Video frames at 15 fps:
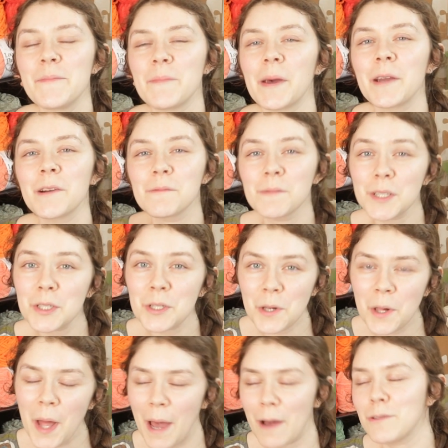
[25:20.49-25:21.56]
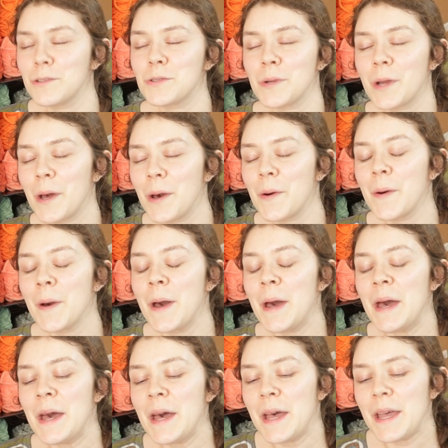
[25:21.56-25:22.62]
My original outro,
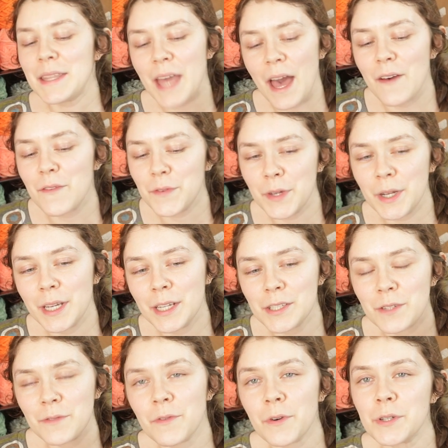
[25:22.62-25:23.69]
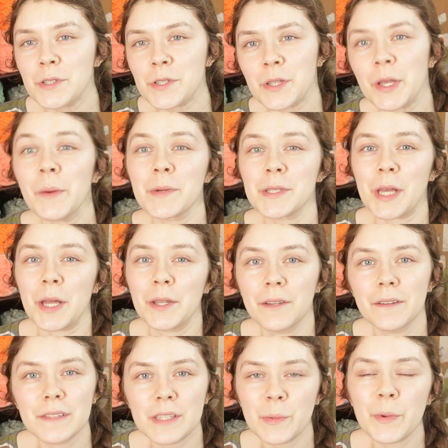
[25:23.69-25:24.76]
that footage unfortunately was
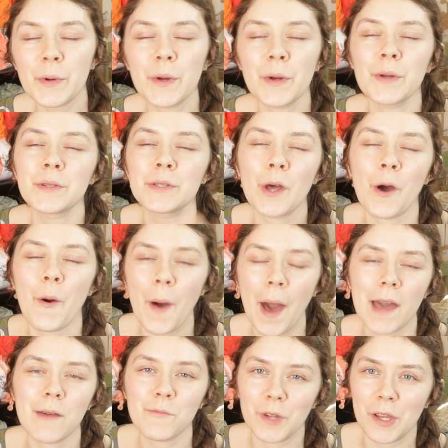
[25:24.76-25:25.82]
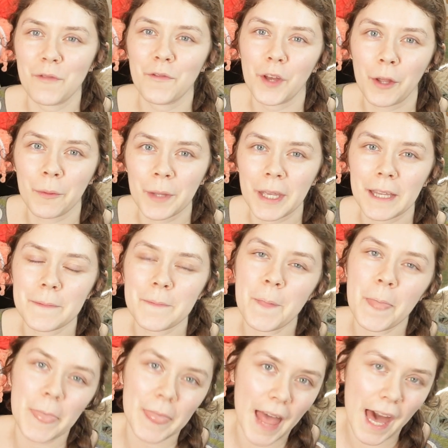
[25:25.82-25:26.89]
unusable, so I'm refilming
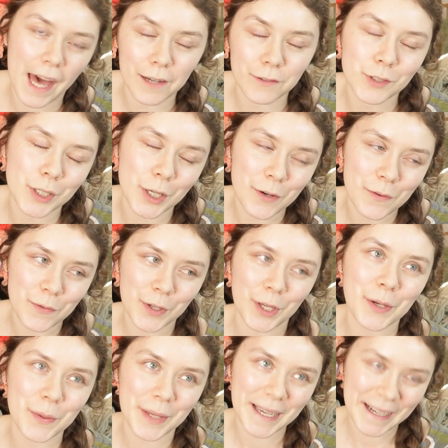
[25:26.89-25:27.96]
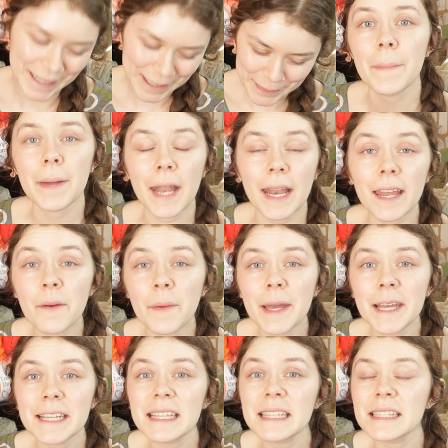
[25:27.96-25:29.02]
that outro for you here. But
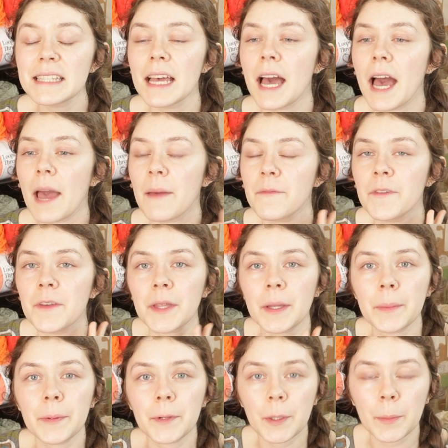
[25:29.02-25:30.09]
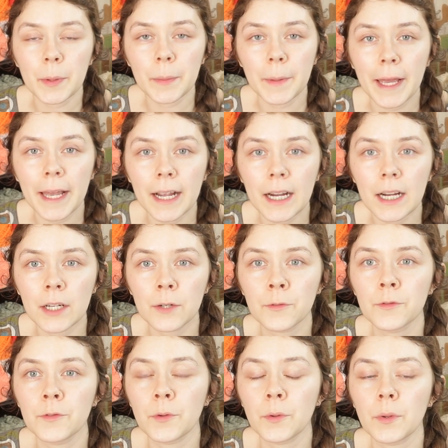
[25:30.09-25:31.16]
anyways, I'm feeling pretty prepared
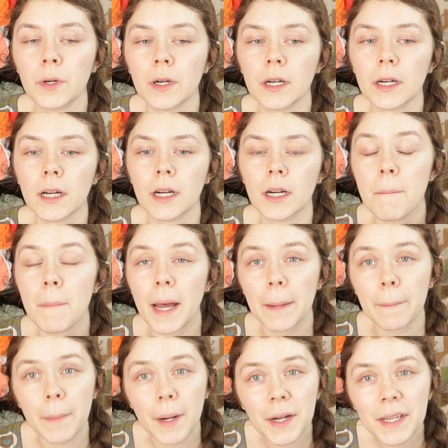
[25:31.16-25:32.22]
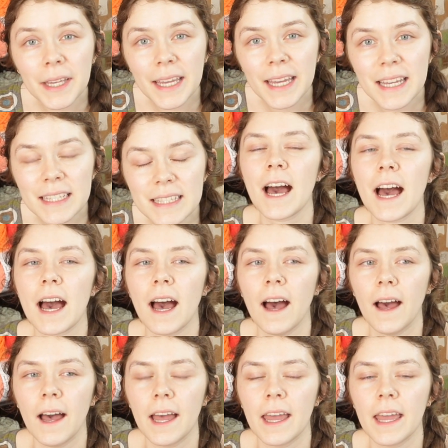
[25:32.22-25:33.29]
for my market.
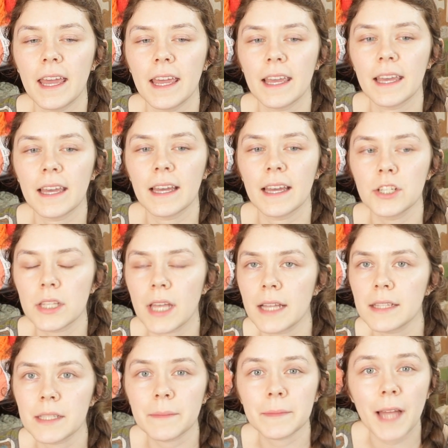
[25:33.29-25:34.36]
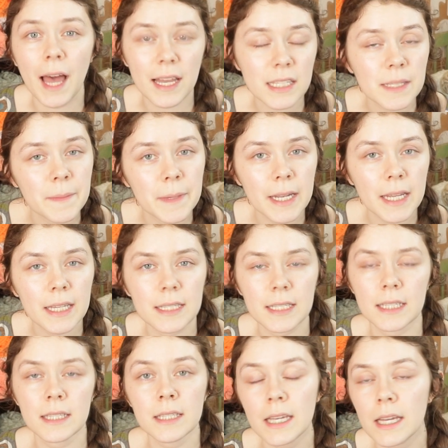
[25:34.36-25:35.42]
I just had some last minute
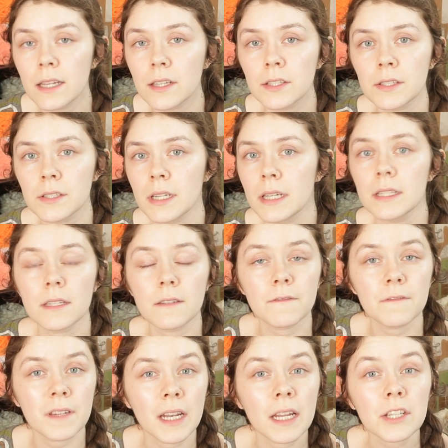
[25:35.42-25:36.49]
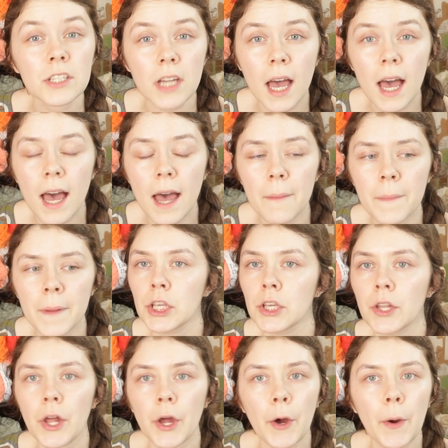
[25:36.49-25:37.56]
details to finish up,
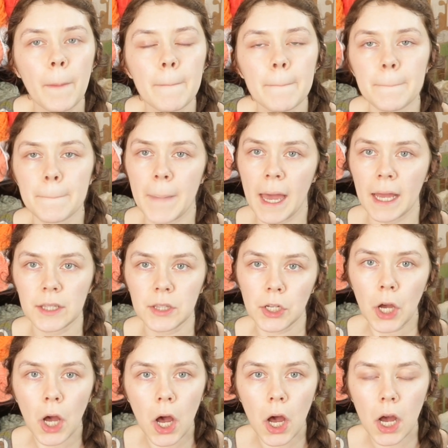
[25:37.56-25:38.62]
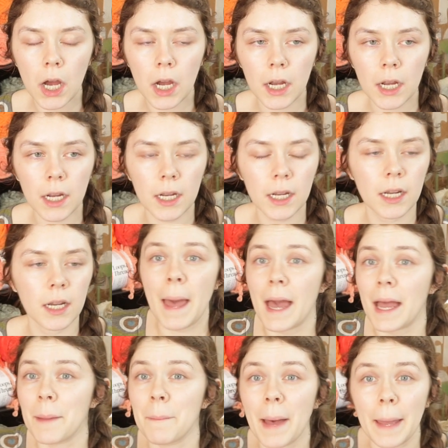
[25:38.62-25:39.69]
you know, pack the car,
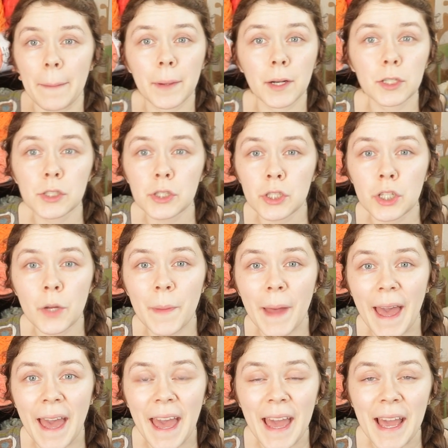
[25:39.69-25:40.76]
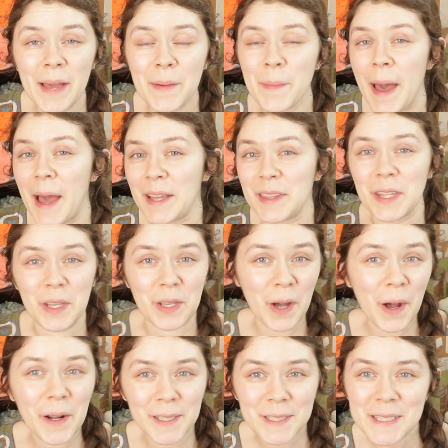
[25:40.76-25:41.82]
pack my personal bag, pack the
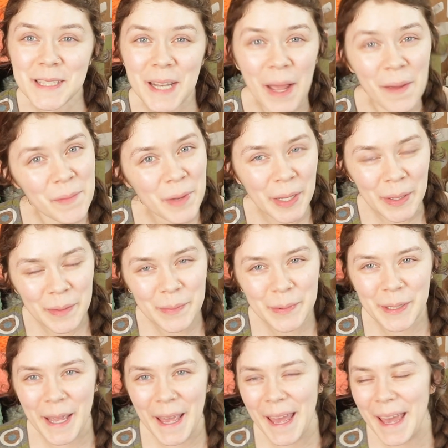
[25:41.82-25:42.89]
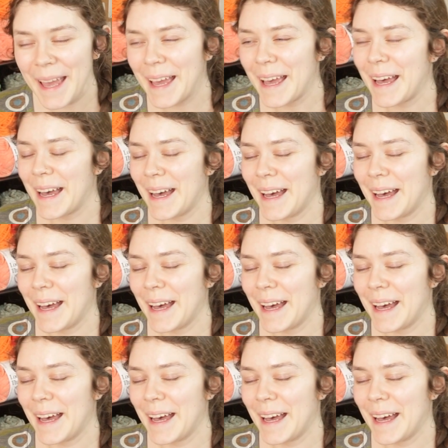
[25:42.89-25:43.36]
yarns that I'm gonna bring,